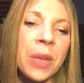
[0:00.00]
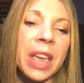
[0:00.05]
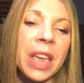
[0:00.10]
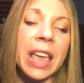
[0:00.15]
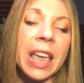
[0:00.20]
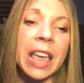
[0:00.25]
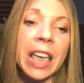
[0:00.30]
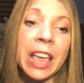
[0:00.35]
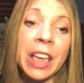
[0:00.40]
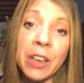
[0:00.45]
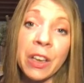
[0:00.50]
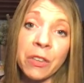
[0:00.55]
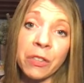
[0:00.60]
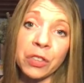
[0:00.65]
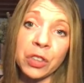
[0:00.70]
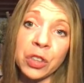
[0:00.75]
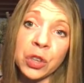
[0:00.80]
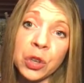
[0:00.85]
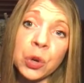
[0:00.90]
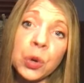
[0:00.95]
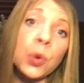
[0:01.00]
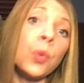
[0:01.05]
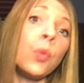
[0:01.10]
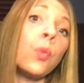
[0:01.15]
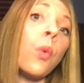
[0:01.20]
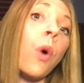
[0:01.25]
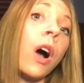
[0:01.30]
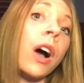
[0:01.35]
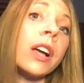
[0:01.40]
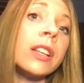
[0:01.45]
if you
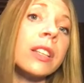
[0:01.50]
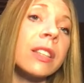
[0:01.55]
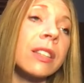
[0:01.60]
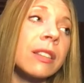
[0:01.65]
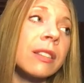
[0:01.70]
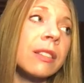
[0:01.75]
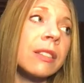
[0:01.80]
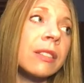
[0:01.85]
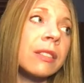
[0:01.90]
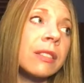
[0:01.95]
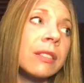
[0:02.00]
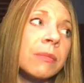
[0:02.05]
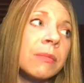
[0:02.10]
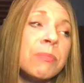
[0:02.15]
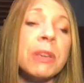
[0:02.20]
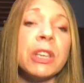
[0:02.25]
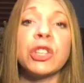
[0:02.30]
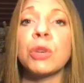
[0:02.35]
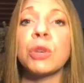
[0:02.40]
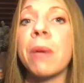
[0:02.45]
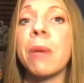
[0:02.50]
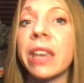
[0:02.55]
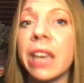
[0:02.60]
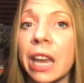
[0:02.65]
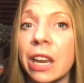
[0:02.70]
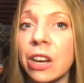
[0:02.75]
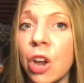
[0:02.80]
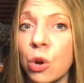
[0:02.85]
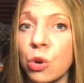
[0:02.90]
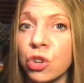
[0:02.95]
want me to make
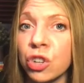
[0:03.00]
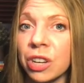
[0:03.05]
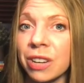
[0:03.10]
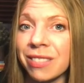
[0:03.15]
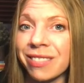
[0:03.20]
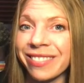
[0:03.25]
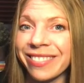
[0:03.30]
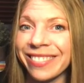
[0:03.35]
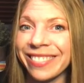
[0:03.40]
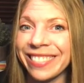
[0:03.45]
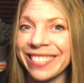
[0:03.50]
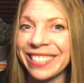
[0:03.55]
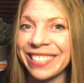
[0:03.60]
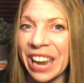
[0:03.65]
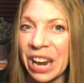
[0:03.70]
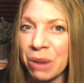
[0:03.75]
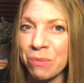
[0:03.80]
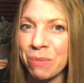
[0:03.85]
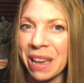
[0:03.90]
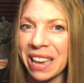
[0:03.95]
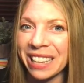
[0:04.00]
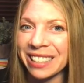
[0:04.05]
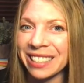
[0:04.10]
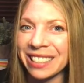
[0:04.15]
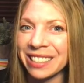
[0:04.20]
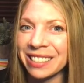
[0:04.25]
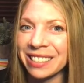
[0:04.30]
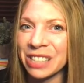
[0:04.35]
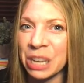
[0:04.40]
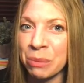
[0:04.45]
a Notion
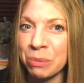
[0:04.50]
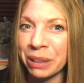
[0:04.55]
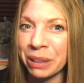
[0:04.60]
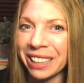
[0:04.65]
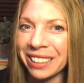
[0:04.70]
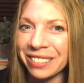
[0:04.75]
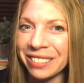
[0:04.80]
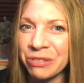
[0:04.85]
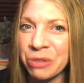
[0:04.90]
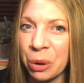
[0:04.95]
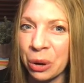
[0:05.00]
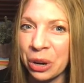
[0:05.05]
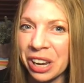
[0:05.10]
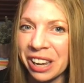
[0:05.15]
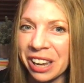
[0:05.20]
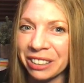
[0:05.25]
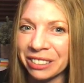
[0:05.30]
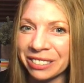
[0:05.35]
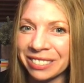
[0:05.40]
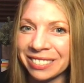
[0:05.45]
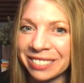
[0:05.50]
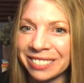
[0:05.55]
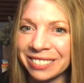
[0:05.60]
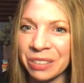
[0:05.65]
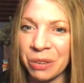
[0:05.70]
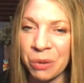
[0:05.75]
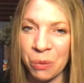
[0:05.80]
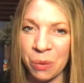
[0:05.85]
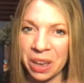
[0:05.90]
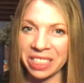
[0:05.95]
database template for you
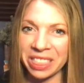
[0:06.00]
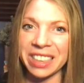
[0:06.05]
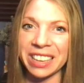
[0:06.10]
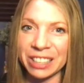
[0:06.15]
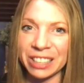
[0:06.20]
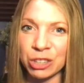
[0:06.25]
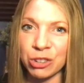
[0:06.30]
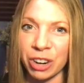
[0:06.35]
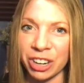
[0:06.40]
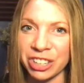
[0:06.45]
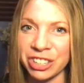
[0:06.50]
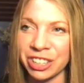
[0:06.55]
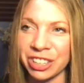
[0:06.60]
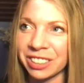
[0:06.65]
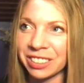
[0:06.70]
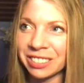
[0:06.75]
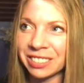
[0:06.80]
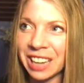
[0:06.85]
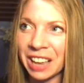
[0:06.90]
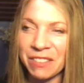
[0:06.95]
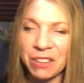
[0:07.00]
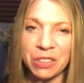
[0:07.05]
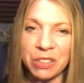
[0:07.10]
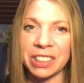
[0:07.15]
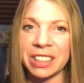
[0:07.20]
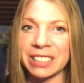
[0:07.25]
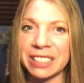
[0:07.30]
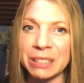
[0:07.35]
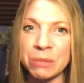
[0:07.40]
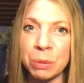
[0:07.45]
with this structure, if you think
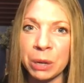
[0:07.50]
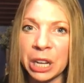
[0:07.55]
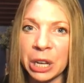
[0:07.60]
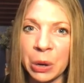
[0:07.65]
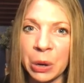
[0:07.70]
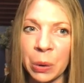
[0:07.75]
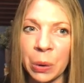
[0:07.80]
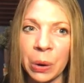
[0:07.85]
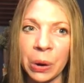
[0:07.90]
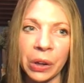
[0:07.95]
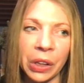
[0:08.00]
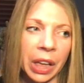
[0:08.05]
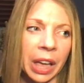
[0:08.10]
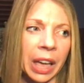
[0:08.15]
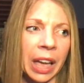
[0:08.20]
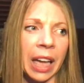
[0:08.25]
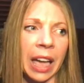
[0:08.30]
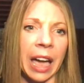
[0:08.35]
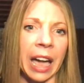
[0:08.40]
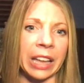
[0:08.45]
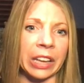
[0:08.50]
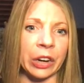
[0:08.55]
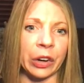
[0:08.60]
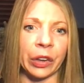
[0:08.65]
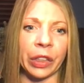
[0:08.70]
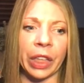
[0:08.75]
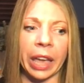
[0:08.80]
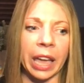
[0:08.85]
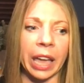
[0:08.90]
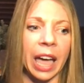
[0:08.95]
this is pretty cool and you're
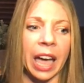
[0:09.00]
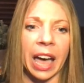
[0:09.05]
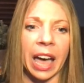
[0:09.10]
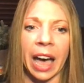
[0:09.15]
like,